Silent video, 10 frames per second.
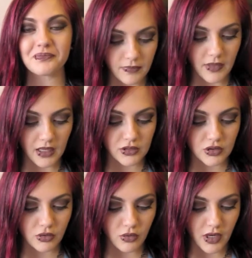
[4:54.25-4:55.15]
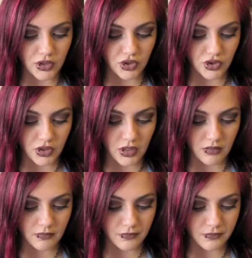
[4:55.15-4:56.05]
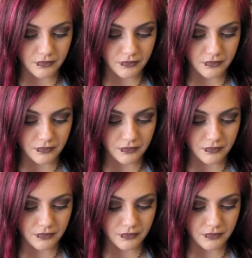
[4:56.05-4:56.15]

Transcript: Next question.